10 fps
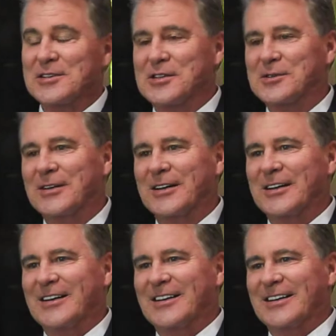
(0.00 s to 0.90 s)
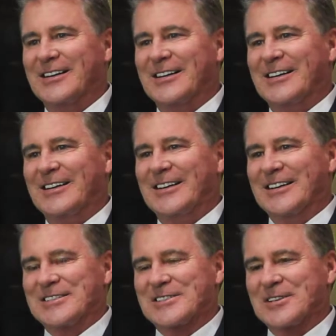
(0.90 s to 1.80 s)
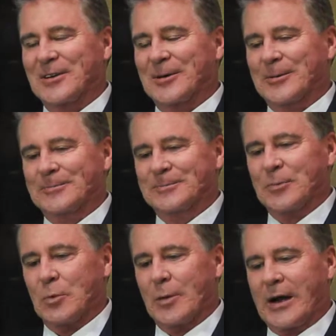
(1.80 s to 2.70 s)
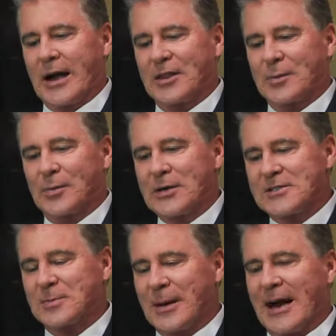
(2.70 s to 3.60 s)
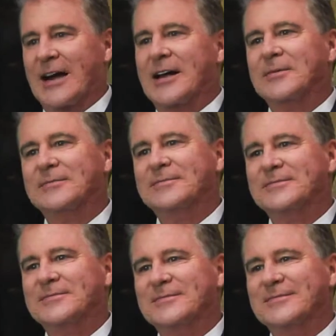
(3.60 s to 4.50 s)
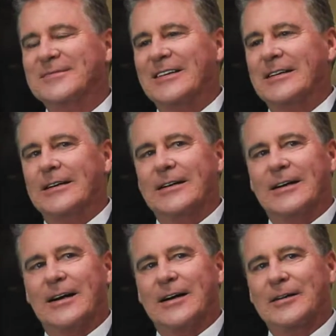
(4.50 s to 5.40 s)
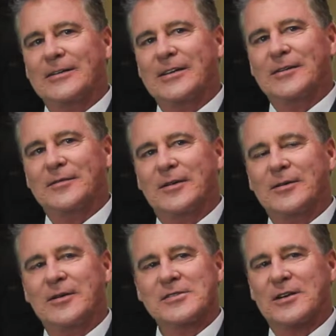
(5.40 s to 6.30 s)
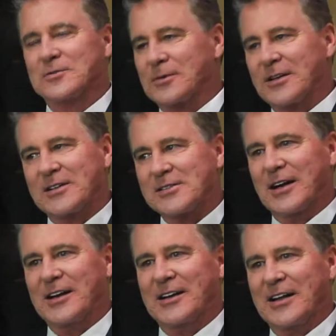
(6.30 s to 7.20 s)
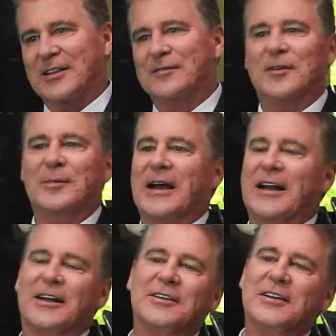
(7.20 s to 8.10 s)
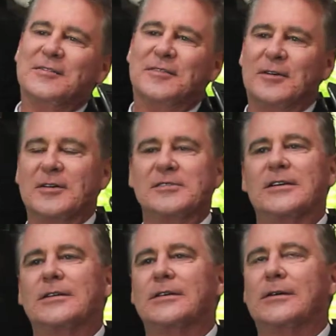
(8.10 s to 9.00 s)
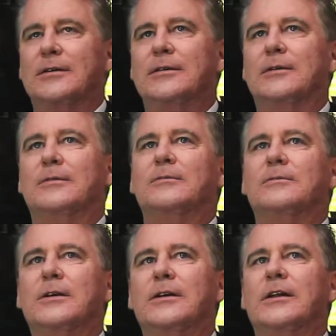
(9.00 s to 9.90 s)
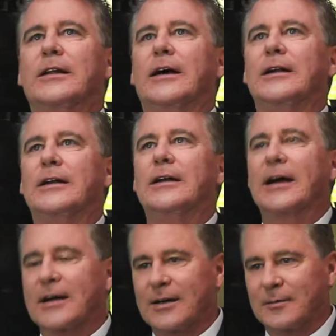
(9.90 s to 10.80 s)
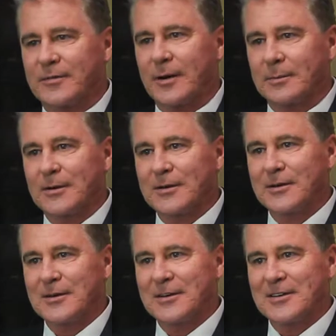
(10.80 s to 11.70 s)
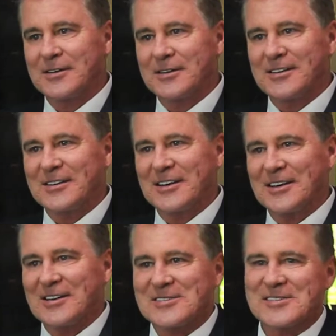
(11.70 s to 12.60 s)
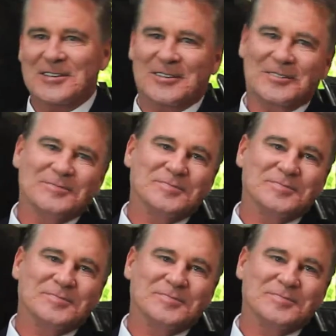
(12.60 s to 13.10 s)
issue. And so when we got the prints back, I looked at the photos, and I was really excited to get the film back. And I looked at the photos, and I thought, oh, where did that neck come from? So